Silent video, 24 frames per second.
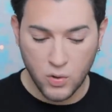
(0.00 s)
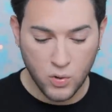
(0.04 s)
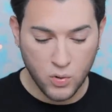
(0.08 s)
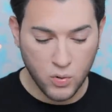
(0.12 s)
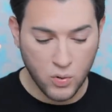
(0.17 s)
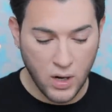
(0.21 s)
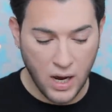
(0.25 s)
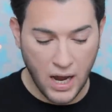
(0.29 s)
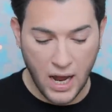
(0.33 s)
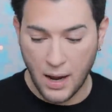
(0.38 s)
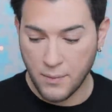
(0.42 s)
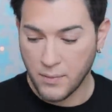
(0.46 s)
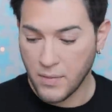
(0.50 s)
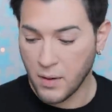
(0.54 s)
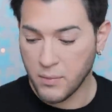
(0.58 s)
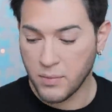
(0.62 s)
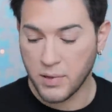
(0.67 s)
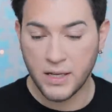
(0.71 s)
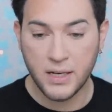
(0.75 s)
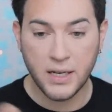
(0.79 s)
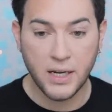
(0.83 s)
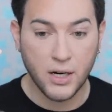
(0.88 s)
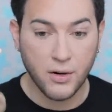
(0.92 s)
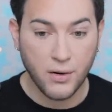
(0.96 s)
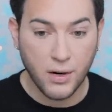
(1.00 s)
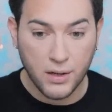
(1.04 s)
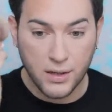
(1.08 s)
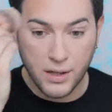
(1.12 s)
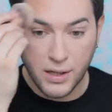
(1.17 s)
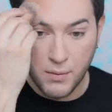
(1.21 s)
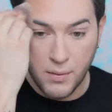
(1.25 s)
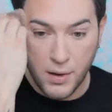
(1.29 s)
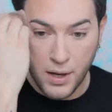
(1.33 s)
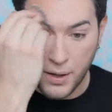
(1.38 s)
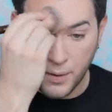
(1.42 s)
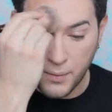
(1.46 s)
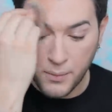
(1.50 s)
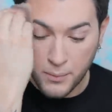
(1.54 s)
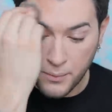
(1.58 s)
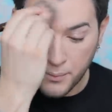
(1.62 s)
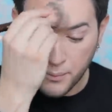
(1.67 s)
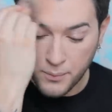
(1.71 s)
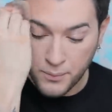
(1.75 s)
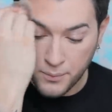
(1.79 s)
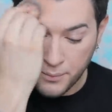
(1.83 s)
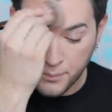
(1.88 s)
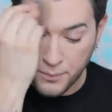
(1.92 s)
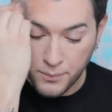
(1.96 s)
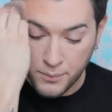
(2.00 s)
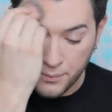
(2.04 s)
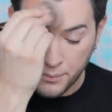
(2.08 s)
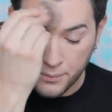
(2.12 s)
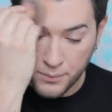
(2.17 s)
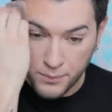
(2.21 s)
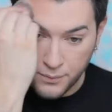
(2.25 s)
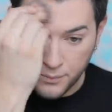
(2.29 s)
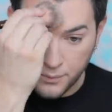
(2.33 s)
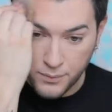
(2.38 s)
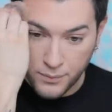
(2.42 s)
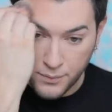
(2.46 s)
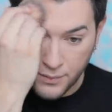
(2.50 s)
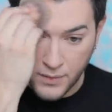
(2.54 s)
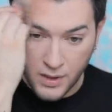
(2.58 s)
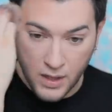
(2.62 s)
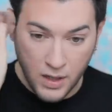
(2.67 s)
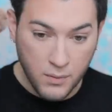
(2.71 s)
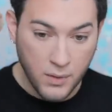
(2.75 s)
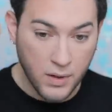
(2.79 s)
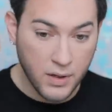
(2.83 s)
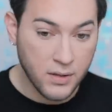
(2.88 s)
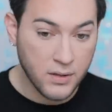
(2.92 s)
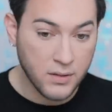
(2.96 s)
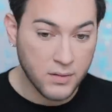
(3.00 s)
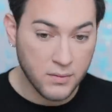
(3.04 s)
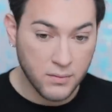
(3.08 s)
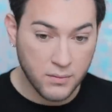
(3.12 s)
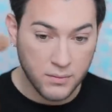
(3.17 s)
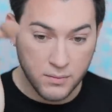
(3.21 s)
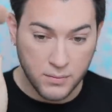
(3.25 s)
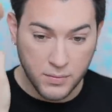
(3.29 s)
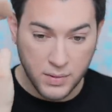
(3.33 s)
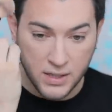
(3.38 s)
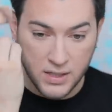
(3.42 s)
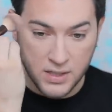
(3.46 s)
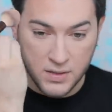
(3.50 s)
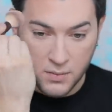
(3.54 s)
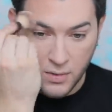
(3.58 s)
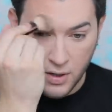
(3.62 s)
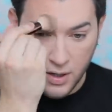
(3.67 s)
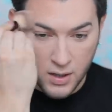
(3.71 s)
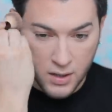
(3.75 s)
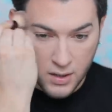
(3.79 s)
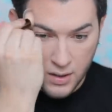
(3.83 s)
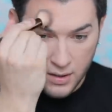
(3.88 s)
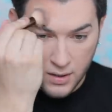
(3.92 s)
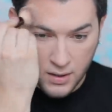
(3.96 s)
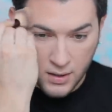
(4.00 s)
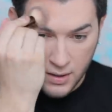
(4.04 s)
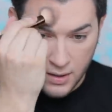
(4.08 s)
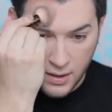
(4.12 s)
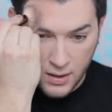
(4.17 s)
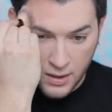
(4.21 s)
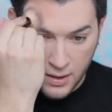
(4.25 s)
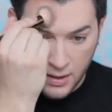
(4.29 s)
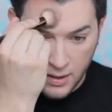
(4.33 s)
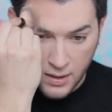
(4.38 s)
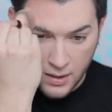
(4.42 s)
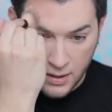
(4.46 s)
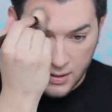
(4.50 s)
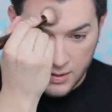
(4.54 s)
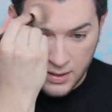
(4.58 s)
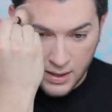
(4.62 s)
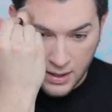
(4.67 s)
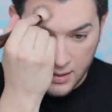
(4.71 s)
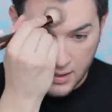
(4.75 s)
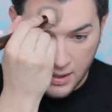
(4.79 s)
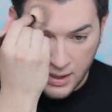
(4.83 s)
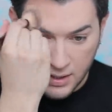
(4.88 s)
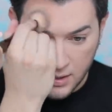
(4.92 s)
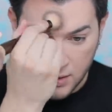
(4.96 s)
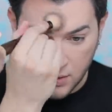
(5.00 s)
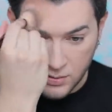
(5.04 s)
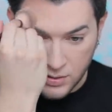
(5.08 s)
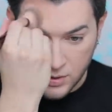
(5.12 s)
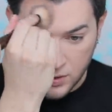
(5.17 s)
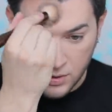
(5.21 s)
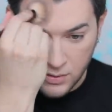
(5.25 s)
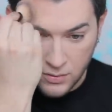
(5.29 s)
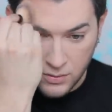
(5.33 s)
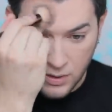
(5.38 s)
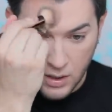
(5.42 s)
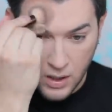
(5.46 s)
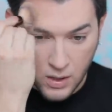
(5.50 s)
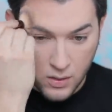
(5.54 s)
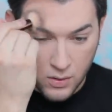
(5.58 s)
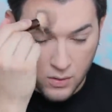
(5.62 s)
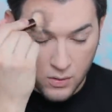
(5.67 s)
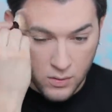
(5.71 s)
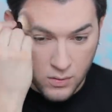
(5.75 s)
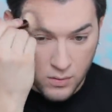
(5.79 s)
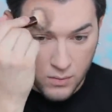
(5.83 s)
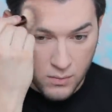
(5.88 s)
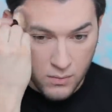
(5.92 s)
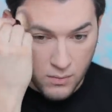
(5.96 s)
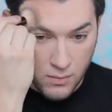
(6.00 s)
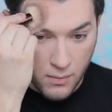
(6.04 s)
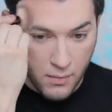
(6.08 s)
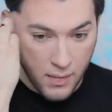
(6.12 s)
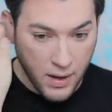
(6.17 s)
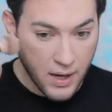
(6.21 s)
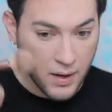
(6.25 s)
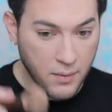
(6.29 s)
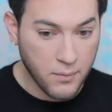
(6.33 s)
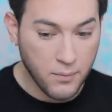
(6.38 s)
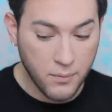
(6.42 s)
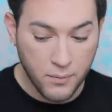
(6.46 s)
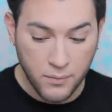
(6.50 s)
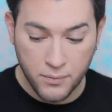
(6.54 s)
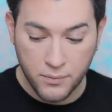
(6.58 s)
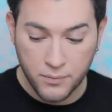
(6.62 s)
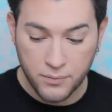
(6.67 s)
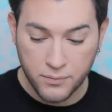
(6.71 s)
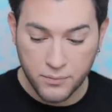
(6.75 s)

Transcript: Ooh, I'm not blending correctly, am I? Mm-mm. Come on, be smart. Taking that a little too low, ma'am.